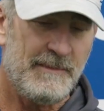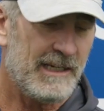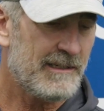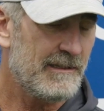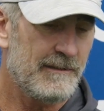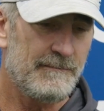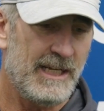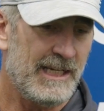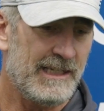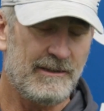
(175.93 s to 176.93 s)
I'm not going to
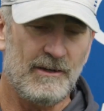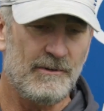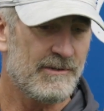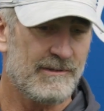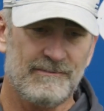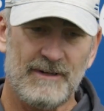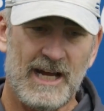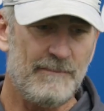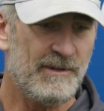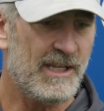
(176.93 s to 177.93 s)
make those
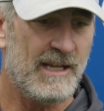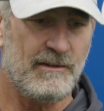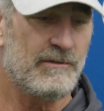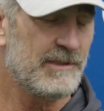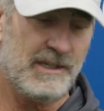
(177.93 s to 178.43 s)
hypothetical.